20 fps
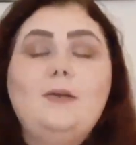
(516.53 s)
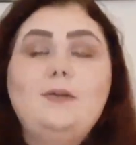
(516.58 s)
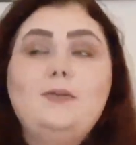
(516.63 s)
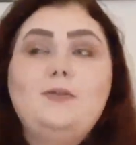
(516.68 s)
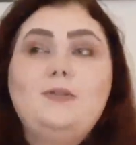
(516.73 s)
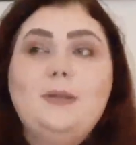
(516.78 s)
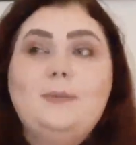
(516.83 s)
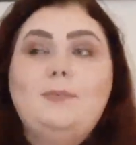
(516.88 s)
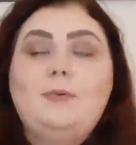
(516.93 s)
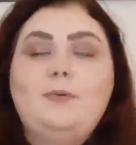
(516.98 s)

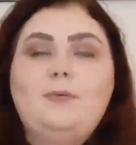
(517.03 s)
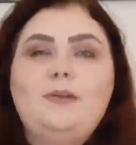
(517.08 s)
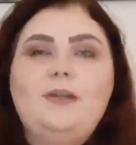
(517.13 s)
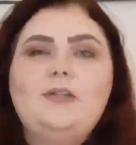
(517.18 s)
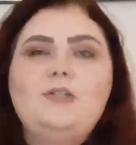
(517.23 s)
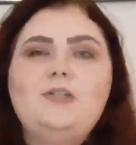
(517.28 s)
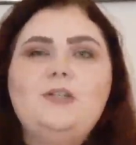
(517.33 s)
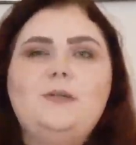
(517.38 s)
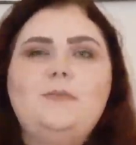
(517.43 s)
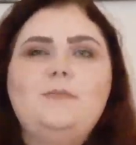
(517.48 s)

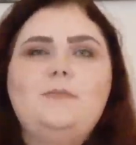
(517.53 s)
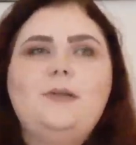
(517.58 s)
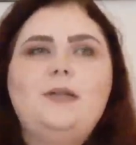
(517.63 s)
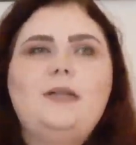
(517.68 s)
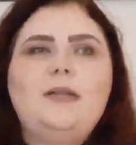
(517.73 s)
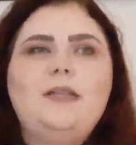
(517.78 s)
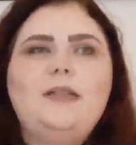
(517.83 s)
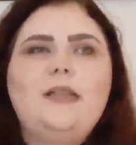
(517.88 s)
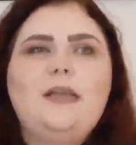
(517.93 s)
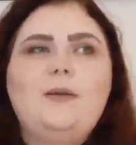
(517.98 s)
deprivation,
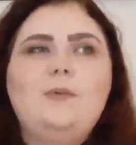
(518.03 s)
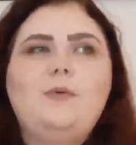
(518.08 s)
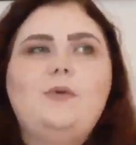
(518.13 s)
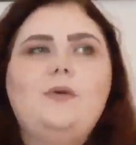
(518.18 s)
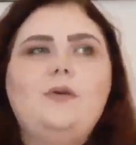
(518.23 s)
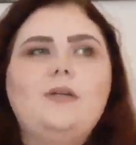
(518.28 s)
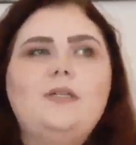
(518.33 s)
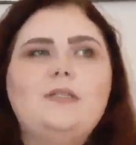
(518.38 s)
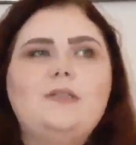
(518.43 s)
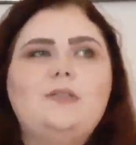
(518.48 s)
but they
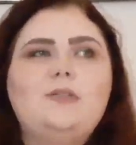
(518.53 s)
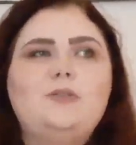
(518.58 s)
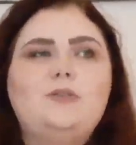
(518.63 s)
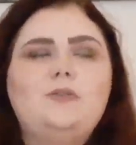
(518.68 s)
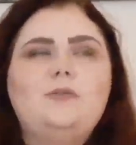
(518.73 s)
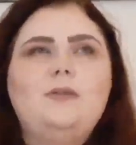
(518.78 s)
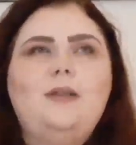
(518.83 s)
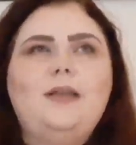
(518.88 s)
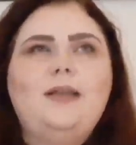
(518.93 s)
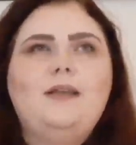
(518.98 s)
were
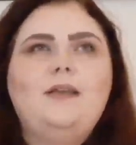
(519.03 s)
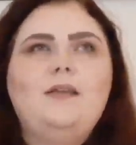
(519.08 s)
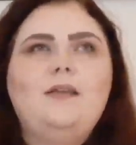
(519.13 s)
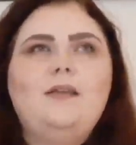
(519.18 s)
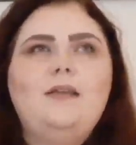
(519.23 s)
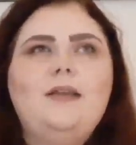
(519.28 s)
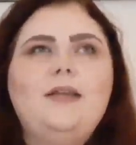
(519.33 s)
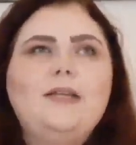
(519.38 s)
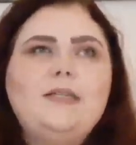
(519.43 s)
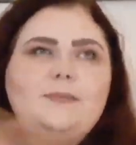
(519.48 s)
like
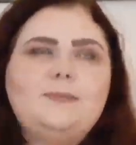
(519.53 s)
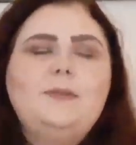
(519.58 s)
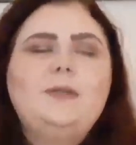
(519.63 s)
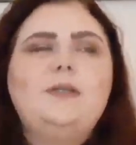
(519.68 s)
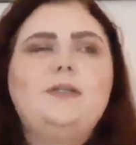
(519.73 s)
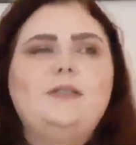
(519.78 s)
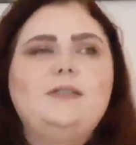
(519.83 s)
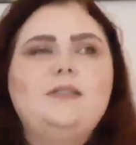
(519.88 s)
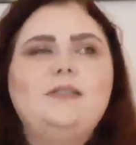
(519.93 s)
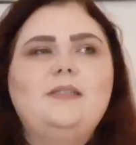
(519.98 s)

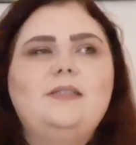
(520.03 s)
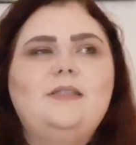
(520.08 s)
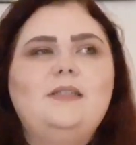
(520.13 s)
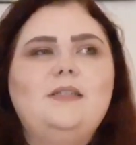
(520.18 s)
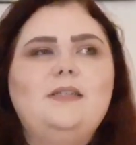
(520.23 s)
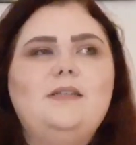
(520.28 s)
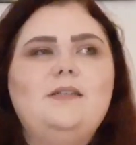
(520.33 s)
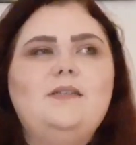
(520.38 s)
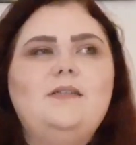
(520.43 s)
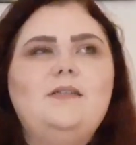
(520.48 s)
experiencing
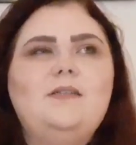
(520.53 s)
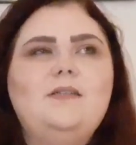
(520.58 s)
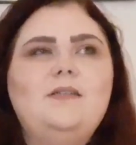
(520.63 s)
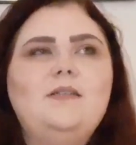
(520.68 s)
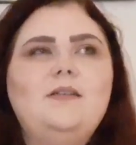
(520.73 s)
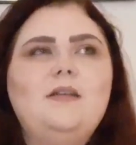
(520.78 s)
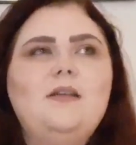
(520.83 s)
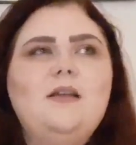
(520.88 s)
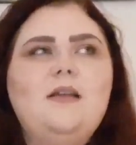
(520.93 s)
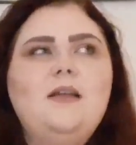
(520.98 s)
this
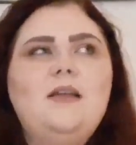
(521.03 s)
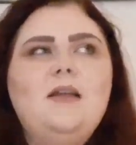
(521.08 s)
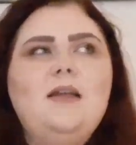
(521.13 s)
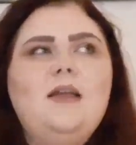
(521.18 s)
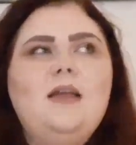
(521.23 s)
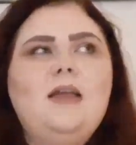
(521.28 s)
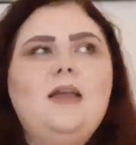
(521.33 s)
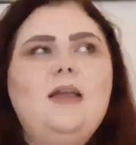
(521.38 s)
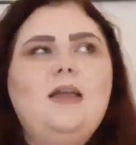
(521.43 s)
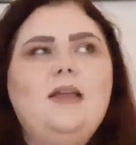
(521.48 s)

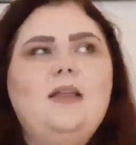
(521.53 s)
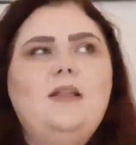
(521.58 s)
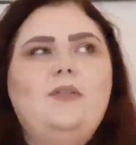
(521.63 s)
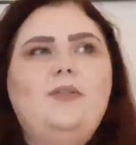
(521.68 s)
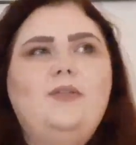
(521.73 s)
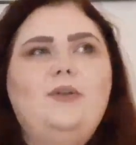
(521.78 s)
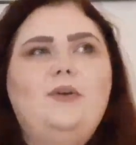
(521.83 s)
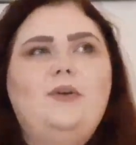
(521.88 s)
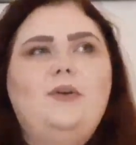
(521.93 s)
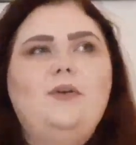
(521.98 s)

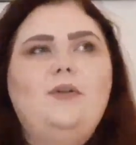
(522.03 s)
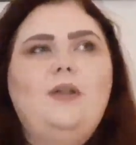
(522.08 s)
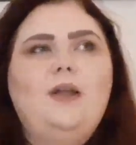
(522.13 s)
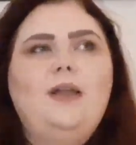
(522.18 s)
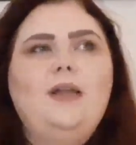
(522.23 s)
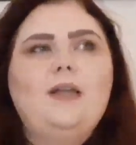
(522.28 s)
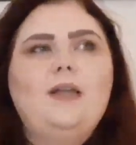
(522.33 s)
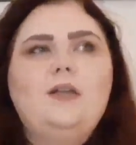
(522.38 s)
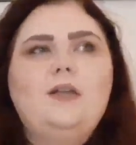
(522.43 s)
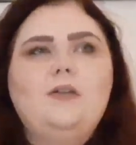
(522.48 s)
in their
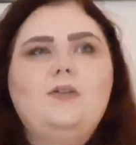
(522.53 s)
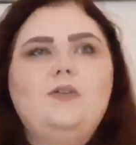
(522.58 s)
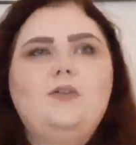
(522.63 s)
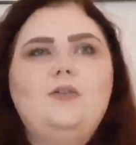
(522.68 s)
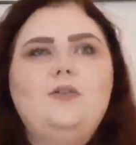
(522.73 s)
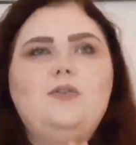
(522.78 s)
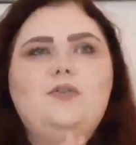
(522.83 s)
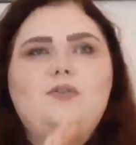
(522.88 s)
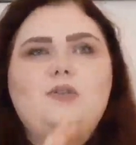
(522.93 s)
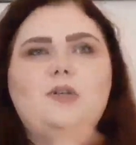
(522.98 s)
like
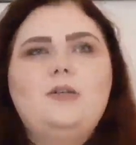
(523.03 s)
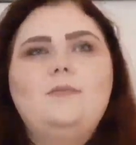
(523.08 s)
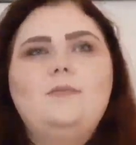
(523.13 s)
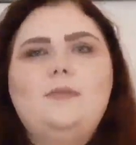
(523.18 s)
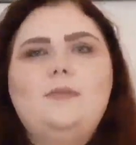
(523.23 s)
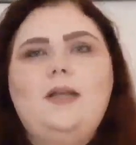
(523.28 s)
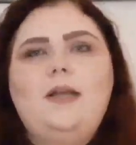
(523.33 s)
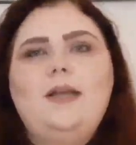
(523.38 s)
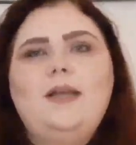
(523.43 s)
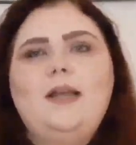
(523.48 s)

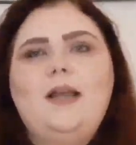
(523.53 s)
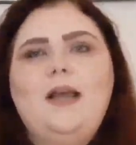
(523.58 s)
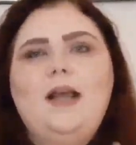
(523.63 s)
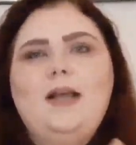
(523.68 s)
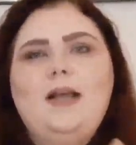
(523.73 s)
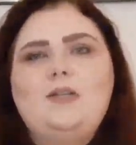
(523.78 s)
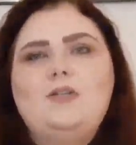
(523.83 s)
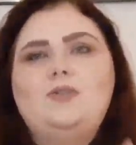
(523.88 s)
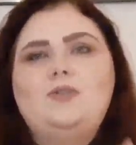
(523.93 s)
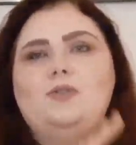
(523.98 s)
dreamlike
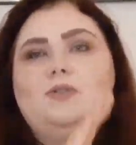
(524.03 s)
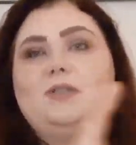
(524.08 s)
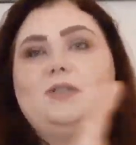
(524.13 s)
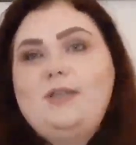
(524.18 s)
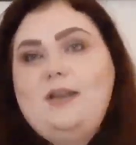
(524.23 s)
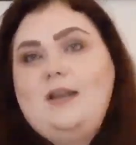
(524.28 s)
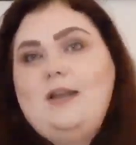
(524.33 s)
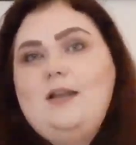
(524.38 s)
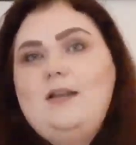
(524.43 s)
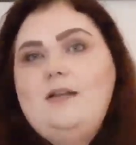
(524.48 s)
astral
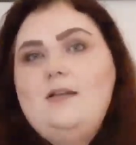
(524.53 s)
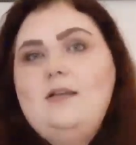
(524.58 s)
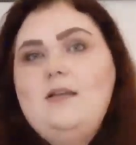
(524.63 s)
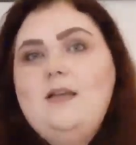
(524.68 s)
state,